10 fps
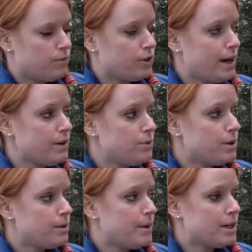For now, you
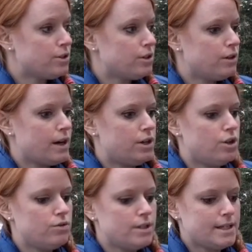want to make sure you're at a
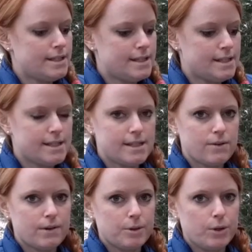known distance, so
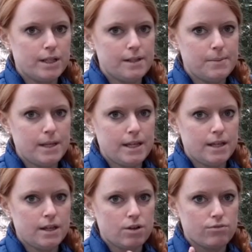I'm going to
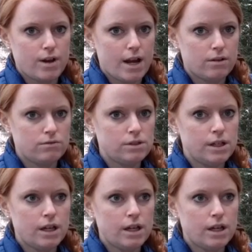be around